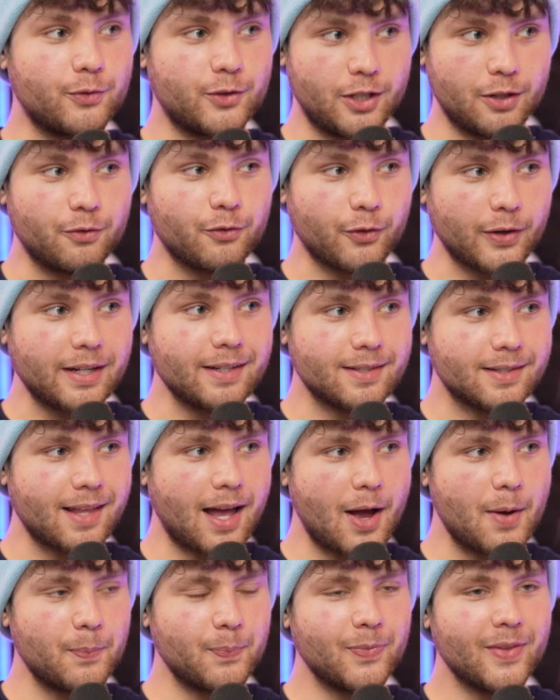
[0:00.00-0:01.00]
she'll freeze
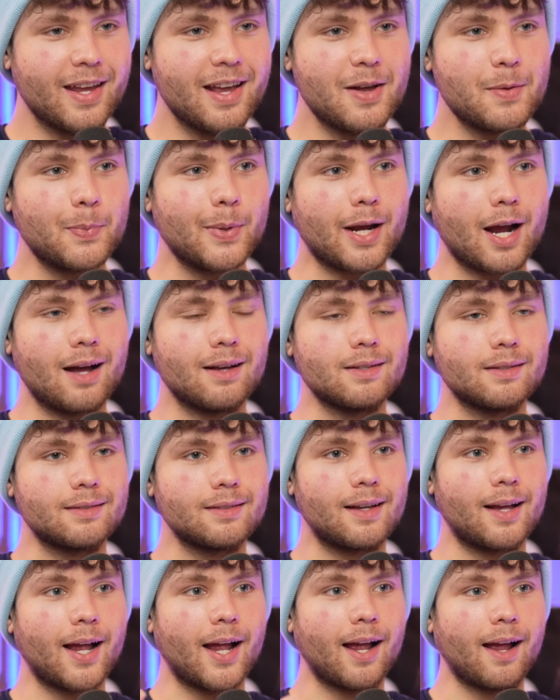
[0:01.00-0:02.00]
them
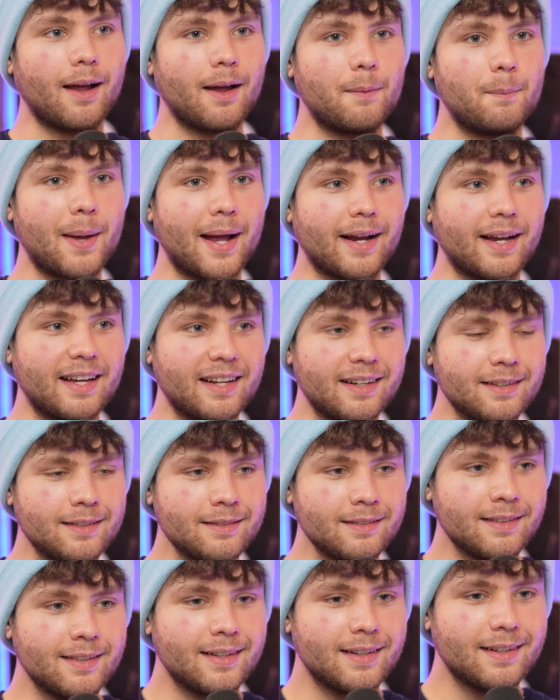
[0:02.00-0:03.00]
because
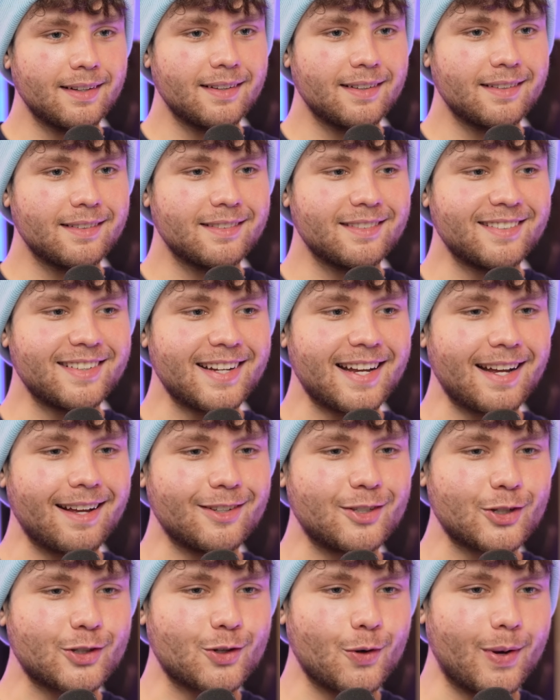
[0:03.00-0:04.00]
Megan,
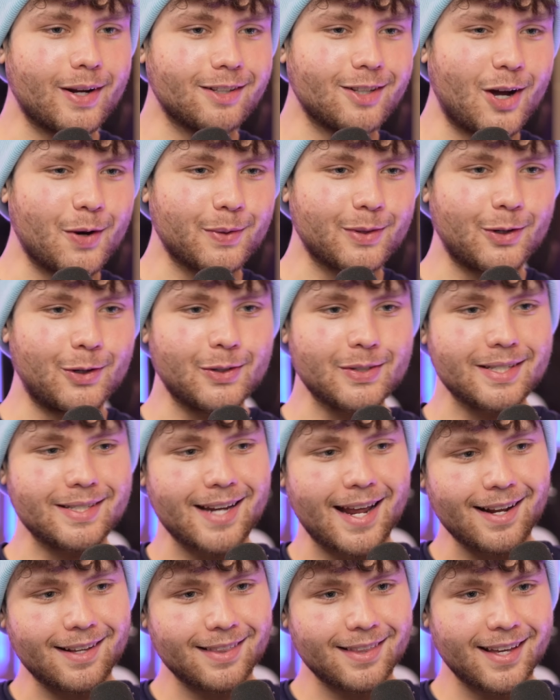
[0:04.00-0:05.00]
just going along with the whole
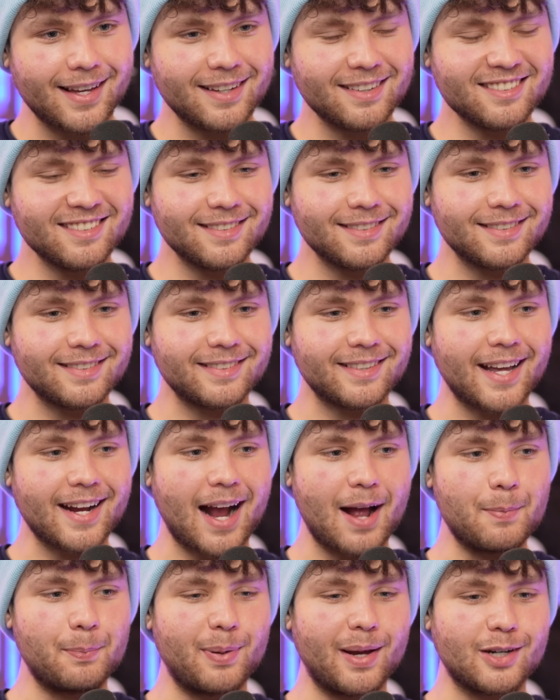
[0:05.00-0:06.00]
snake thing.
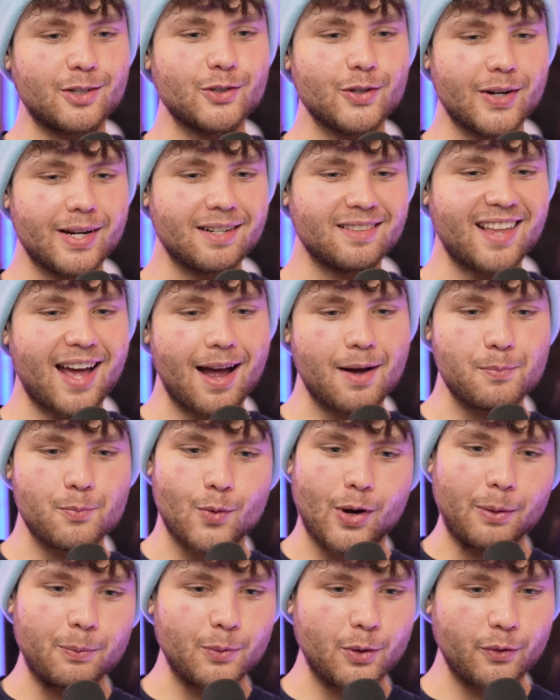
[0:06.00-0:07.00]
Like I'm picturing that
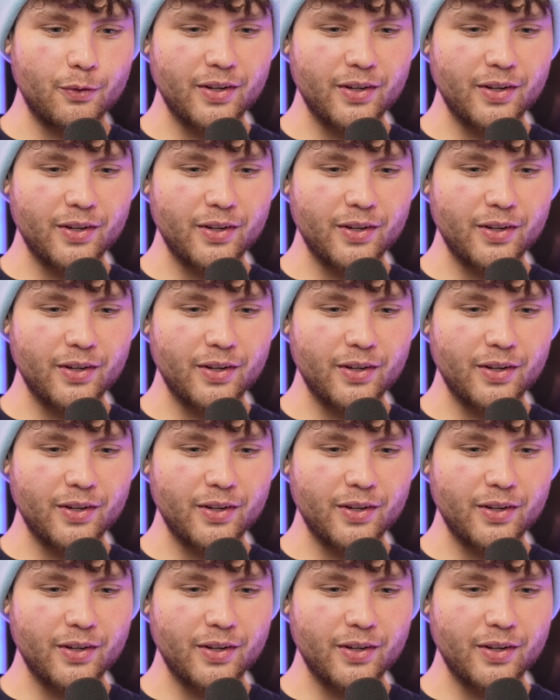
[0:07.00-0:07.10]
one